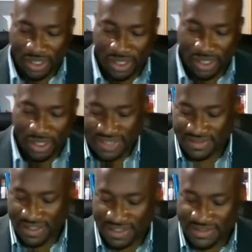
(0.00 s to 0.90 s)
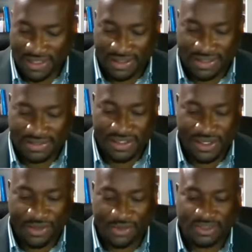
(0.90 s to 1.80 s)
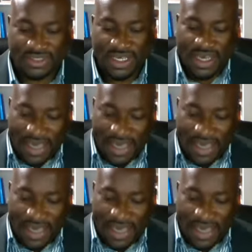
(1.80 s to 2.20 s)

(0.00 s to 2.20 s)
people with this message and this news